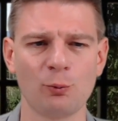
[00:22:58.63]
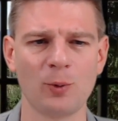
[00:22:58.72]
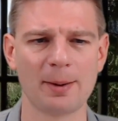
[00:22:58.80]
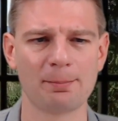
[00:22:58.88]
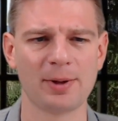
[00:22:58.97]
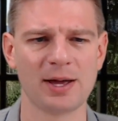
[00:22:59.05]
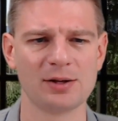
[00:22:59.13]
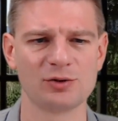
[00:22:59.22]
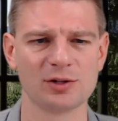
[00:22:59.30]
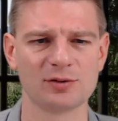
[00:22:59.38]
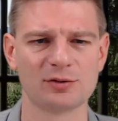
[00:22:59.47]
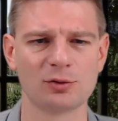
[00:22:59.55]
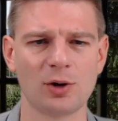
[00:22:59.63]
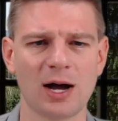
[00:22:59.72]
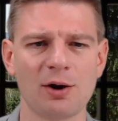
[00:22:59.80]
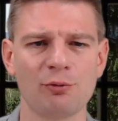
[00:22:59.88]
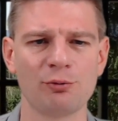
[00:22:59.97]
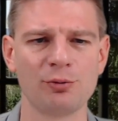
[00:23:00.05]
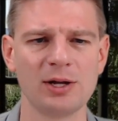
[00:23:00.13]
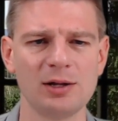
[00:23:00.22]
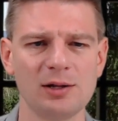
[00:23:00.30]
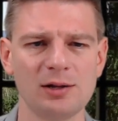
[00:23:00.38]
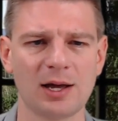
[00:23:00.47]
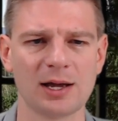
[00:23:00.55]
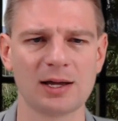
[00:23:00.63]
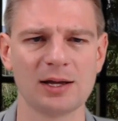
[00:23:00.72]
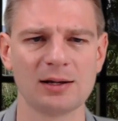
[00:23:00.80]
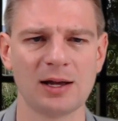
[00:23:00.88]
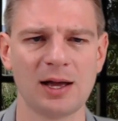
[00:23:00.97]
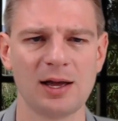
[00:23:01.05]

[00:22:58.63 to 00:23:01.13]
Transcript: web pages. So I really like it.